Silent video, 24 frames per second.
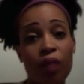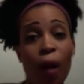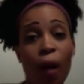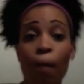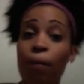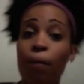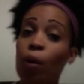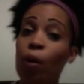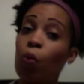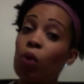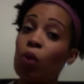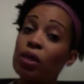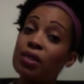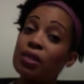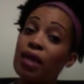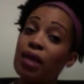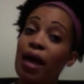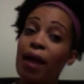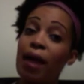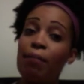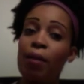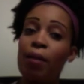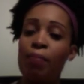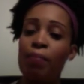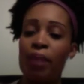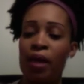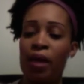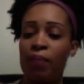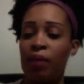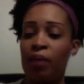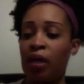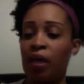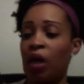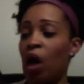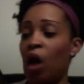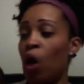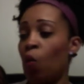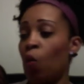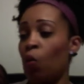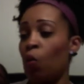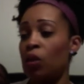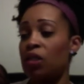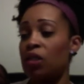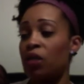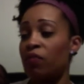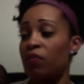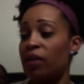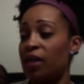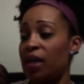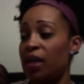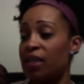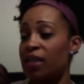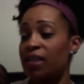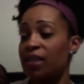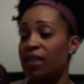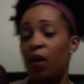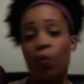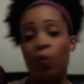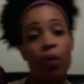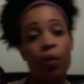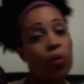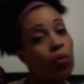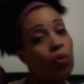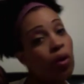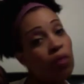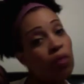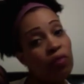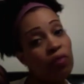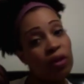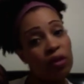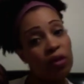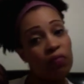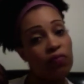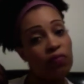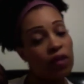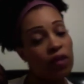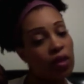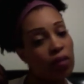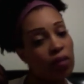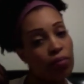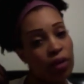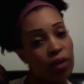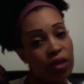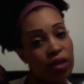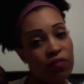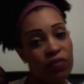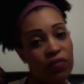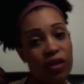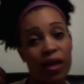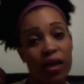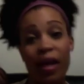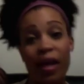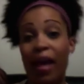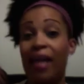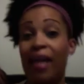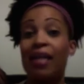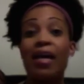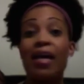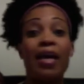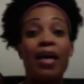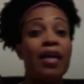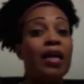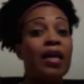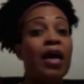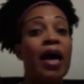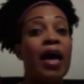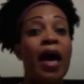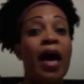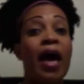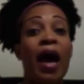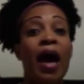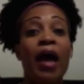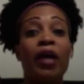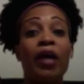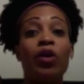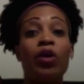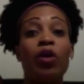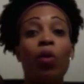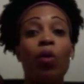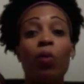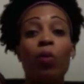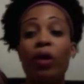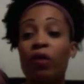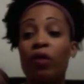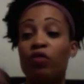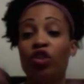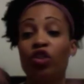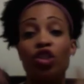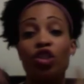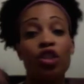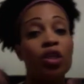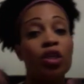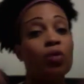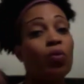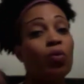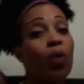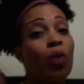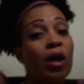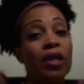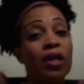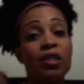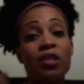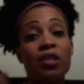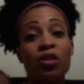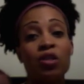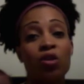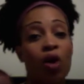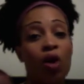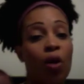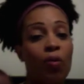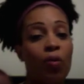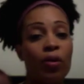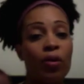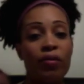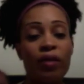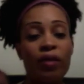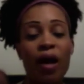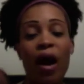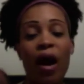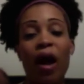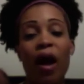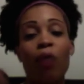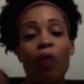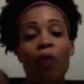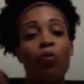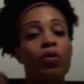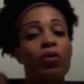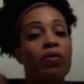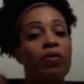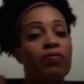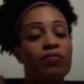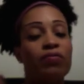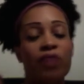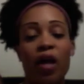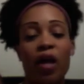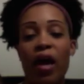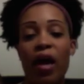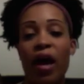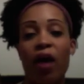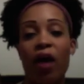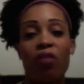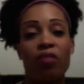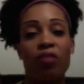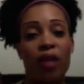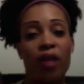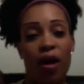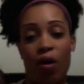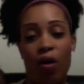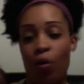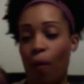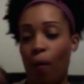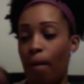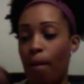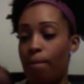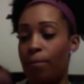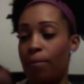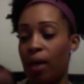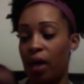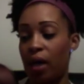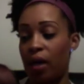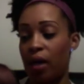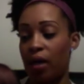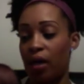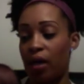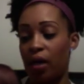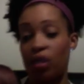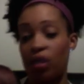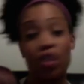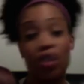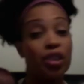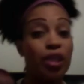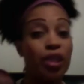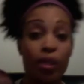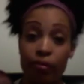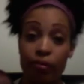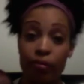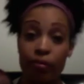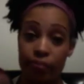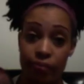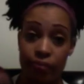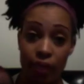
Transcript: But once I had my baby, once I realized that we weren't really feeling breastfeeding, and you know what? If she wanted to go with it, I would have held out. But she didn't.